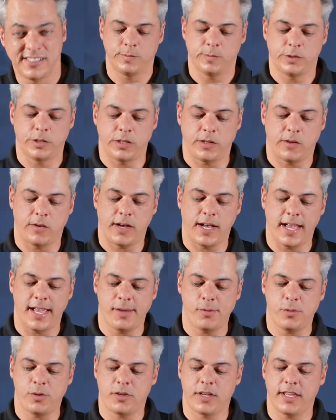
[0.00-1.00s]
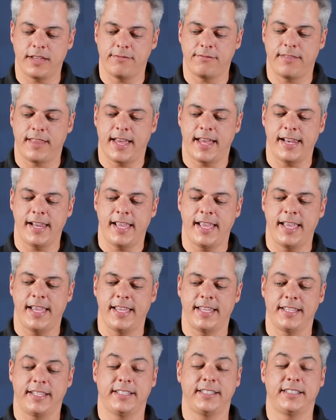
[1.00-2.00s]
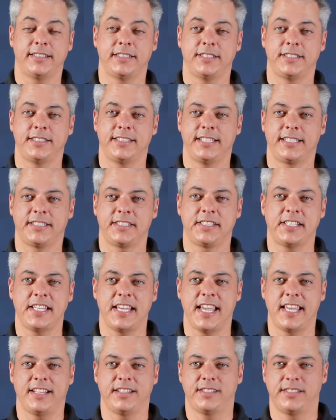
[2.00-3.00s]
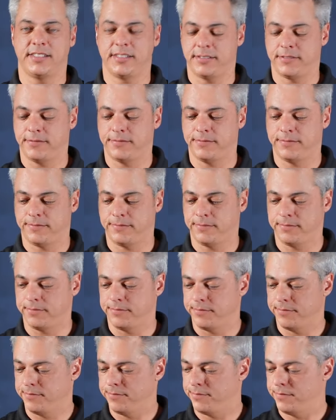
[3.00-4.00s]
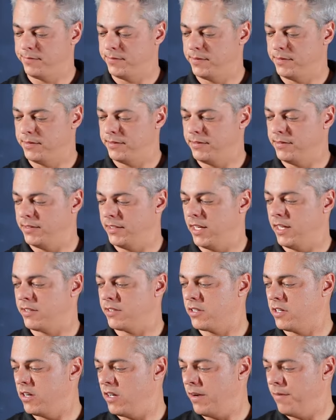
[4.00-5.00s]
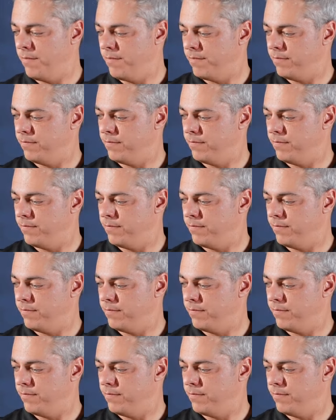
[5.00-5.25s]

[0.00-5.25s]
So I will give that a 68. It's good.